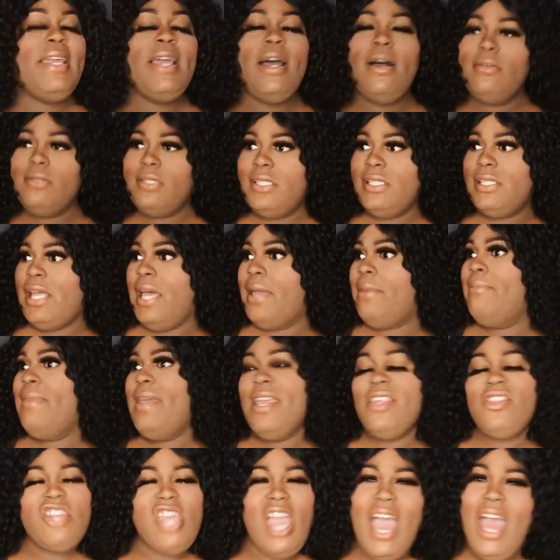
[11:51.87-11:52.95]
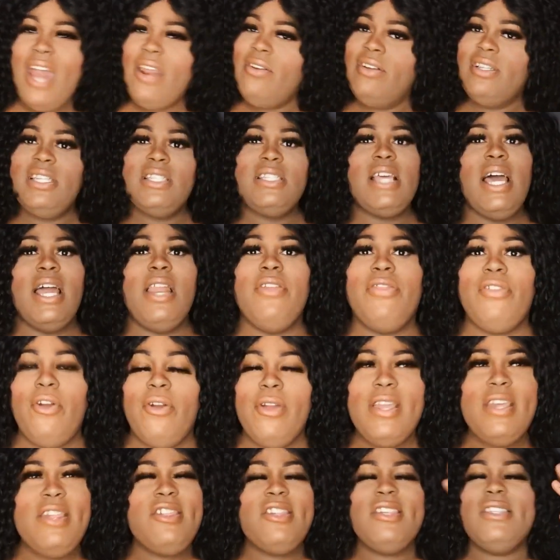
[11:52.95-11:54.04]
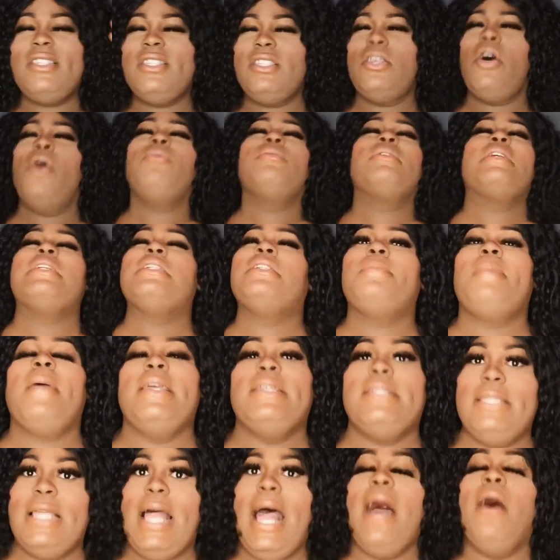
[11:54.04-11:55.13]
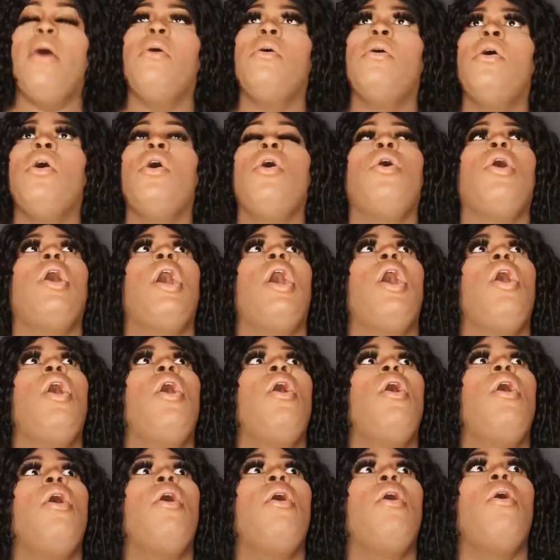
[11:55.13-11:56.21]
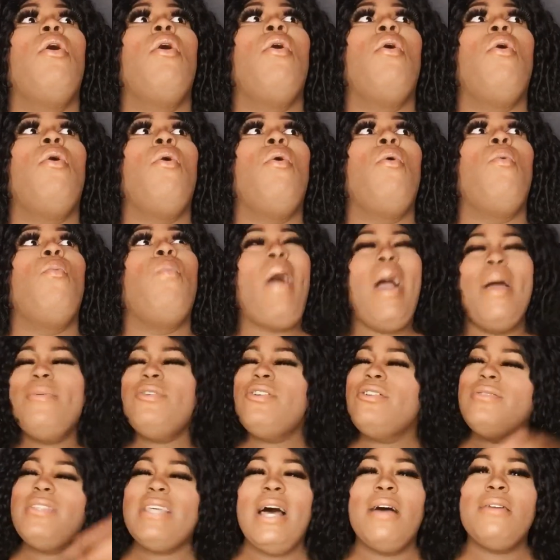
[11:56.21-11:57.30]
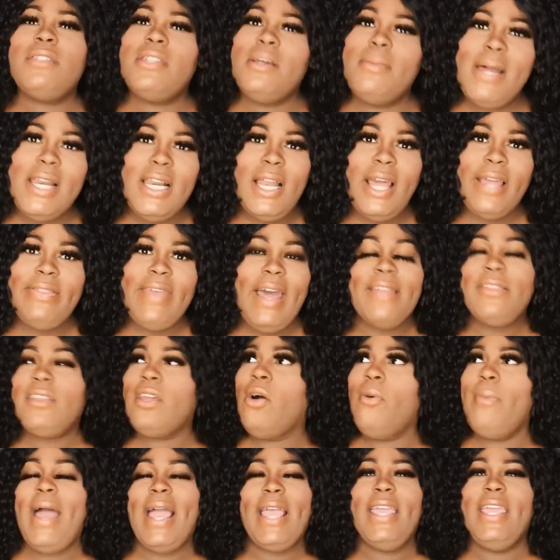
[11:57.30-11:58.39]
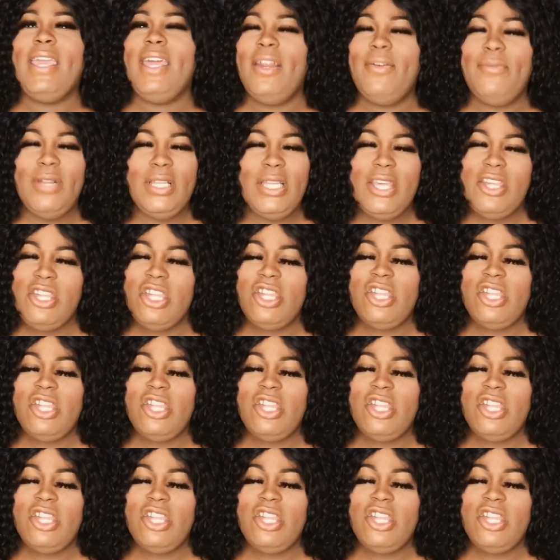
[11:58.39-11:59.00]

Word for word: like mid-chatter and this, that, and the third. He's just zoned and spaced out. Why would you tell somebody like that to go back and get in a relationship?